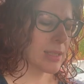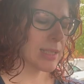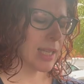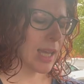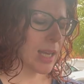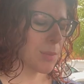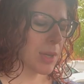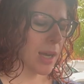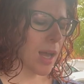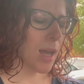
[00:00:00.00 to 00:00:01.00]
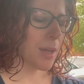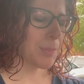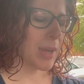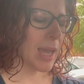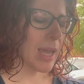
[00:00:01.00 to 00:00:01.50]
Did kind of bring
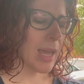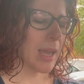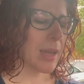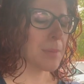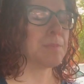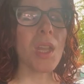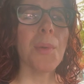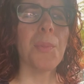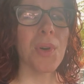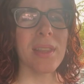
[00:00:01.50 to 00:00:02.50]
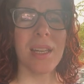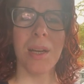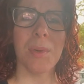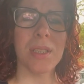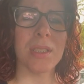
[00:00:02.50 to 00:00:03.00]
up a point that I
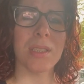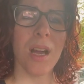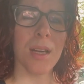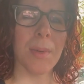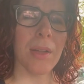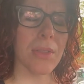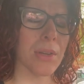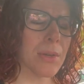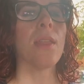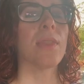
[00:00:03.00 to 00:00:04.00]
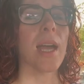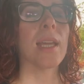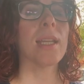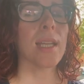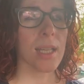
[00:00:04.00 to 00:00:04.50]
wanted to talk about though, that
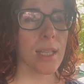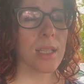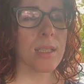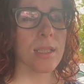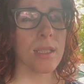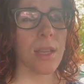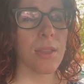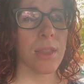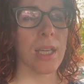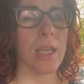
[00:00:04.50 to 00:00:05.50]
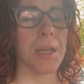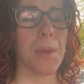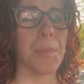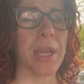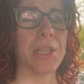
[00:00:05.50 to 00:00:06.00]
it is the
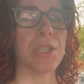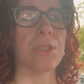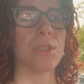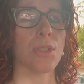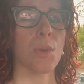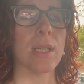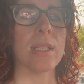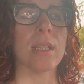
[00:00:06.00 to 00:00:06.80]
patient's choice